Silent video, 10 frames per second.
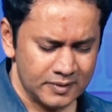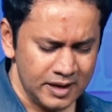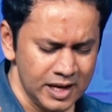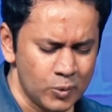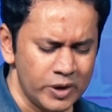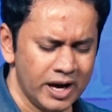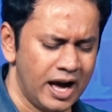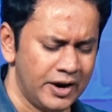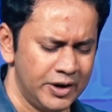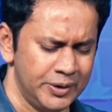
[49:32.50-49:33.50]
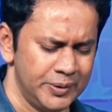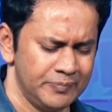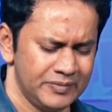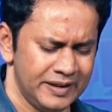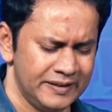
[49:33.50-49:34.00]
and we honor you.
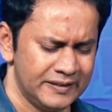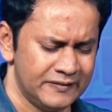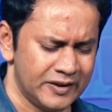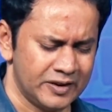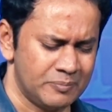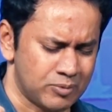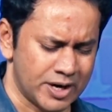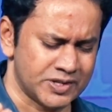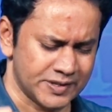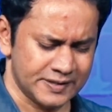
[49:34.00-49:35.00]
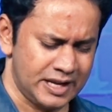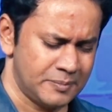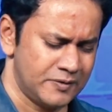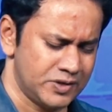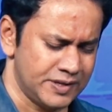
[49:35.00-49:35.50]
In the very precious name
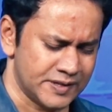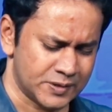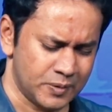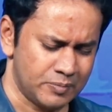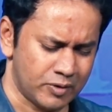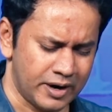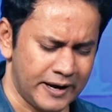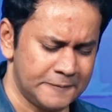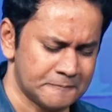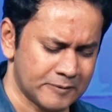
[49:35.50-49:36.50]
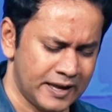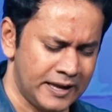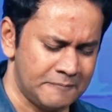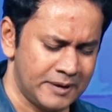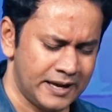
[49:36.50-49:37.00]
of Jesus, we pray.
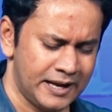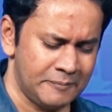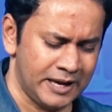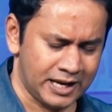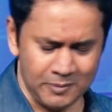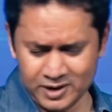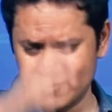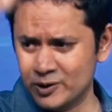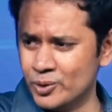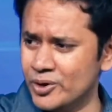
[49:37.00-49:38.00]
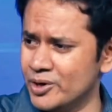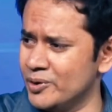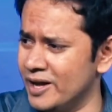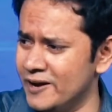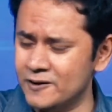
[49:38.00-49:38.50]
Amen. Amen. Come on, give the Lord a
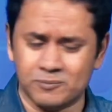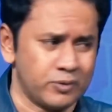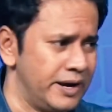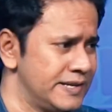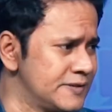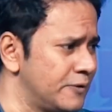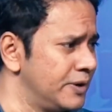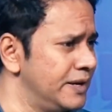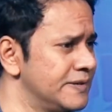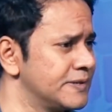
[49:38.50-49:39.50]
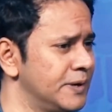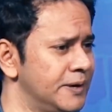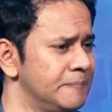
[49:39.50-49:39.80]
good hand of praise, for he is good.